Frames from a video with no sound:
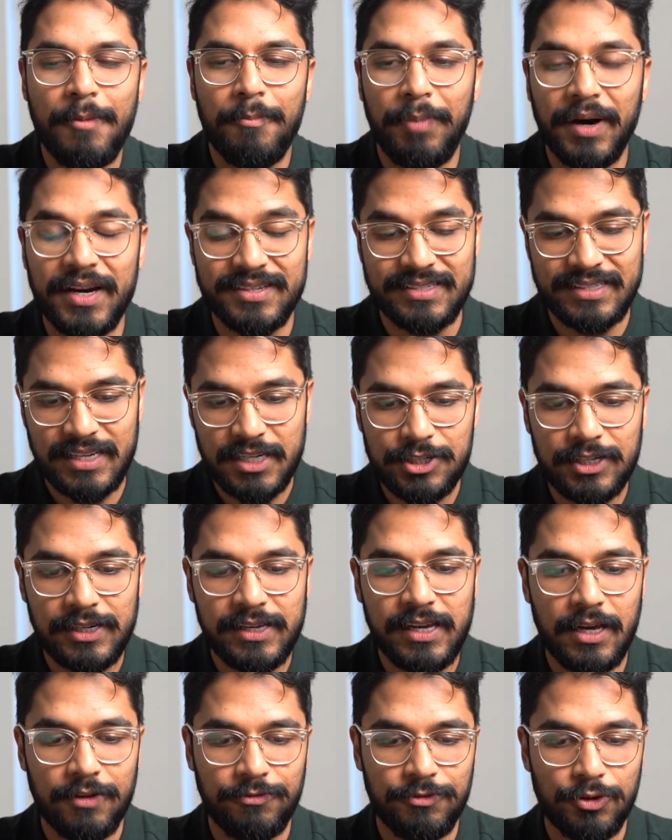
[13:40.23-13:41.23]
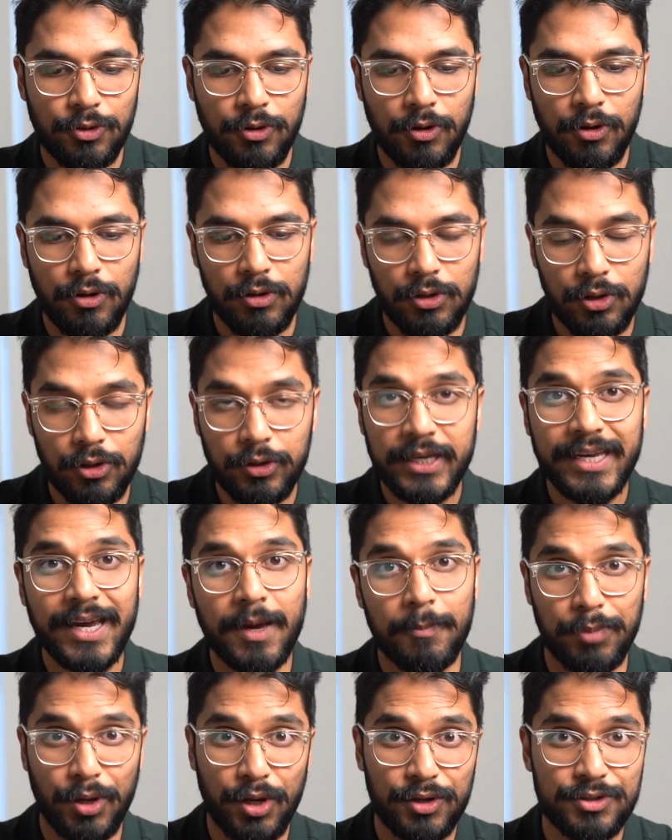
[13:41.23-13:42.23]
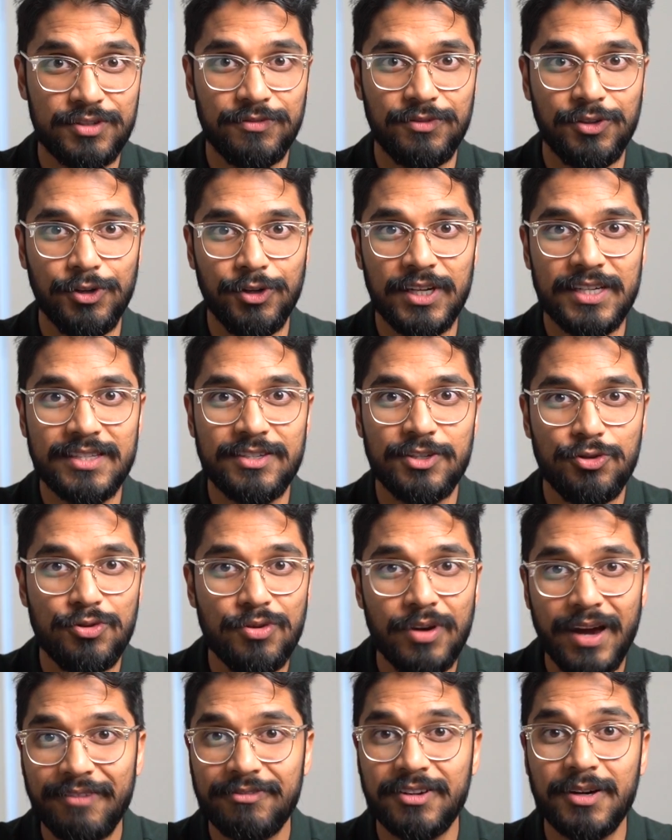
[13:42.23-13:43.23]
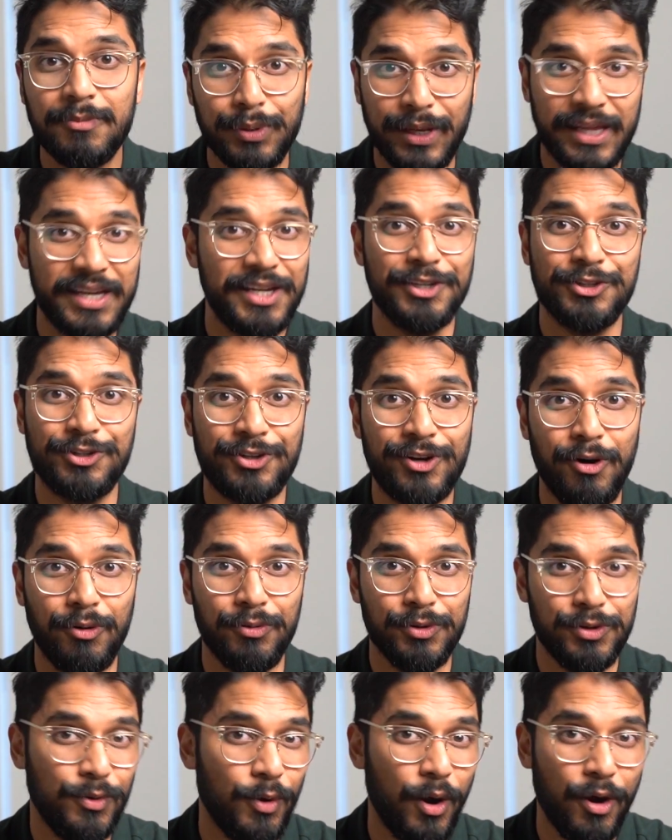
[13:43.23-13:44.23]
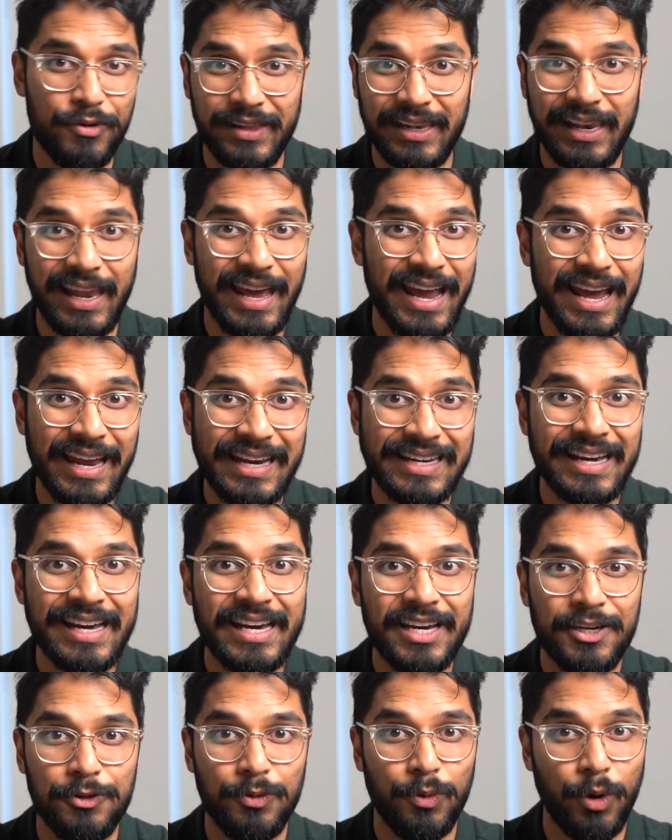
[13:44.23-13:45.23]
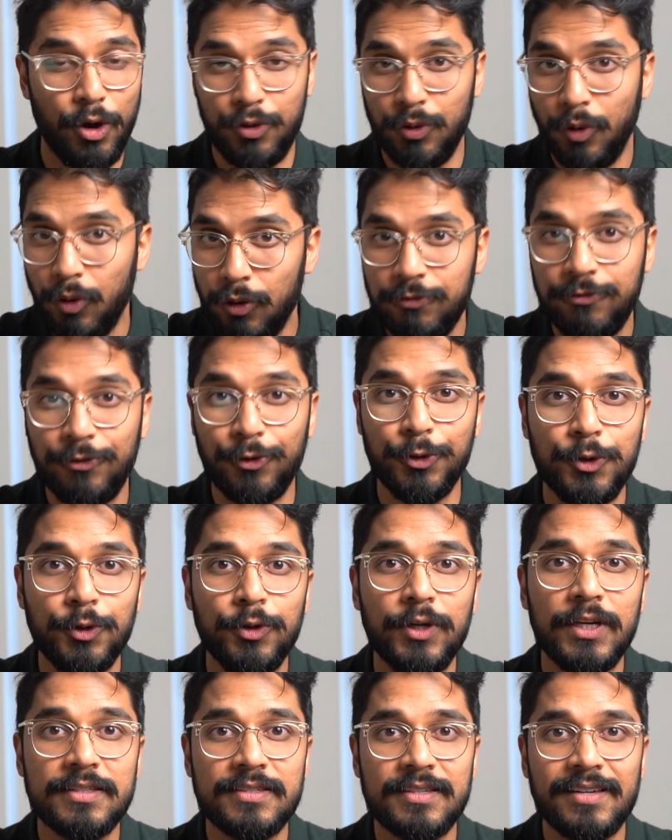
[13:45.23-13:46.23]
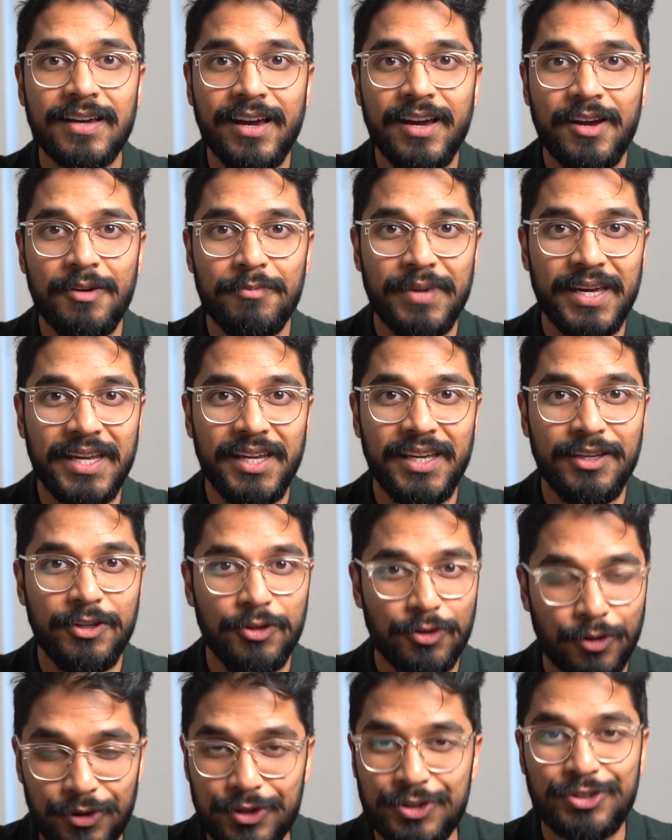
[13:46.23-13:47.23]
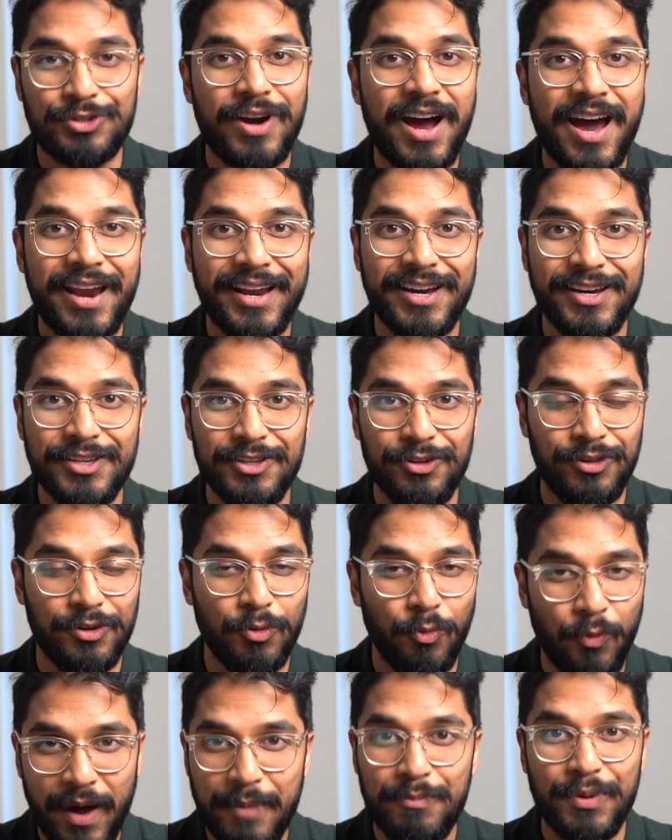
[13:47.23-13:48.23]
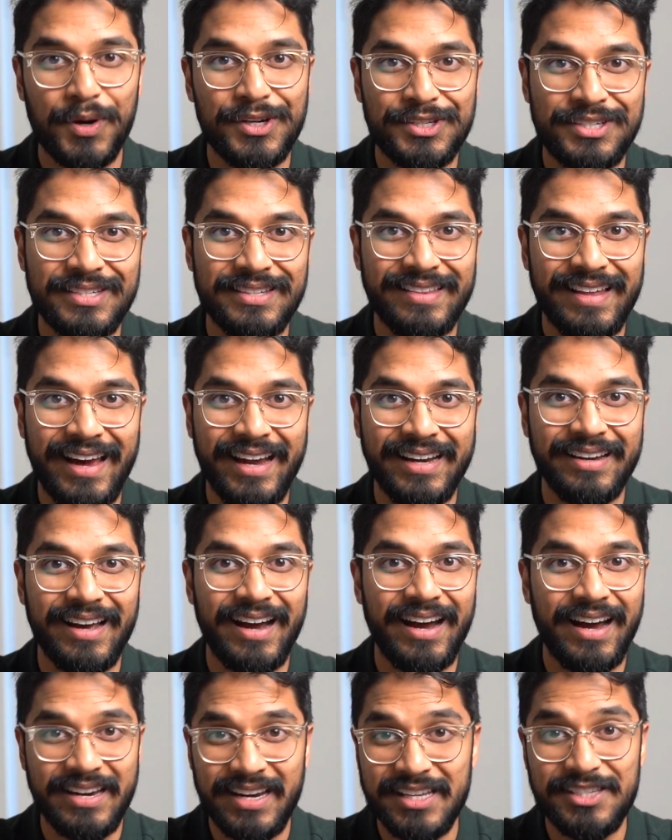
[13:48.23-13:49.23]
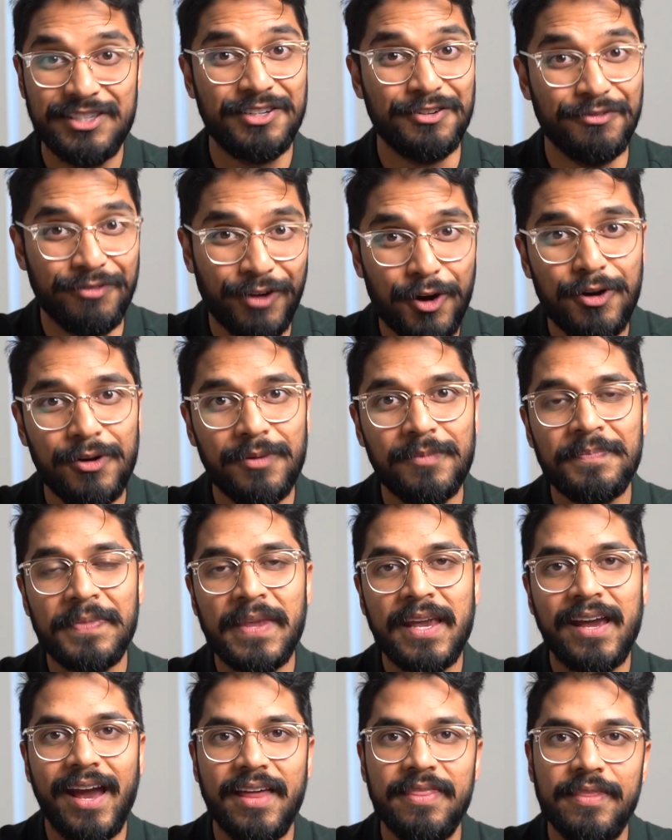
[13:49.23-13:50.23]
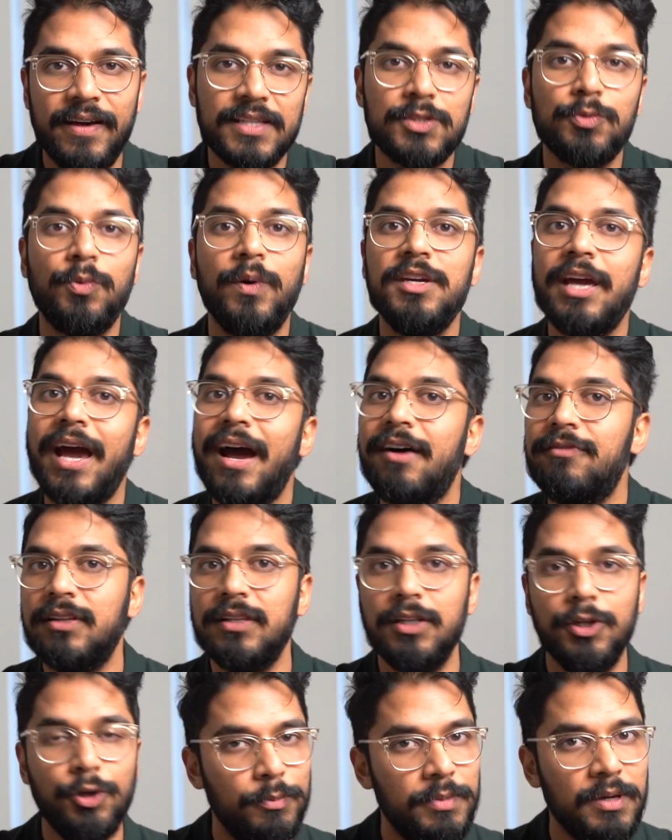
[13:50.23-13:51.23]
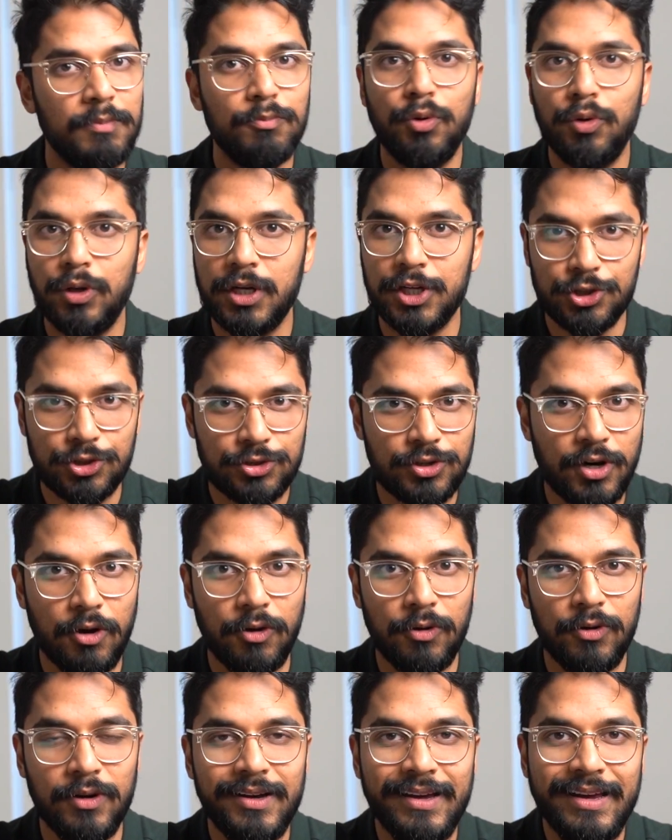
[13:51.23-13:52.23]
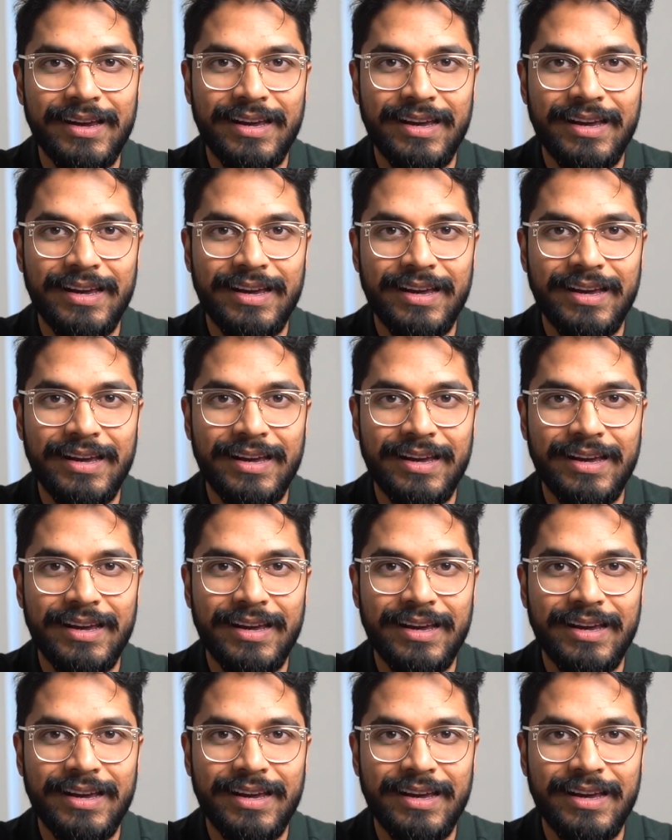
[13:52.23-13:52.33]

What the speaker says: But essentially, if you're looking at blocks of units, you have complete control. You own the land, you own all 4 units, meaning you're the strata, you're the one person that needs to vote, and that's where you have a little bit more control.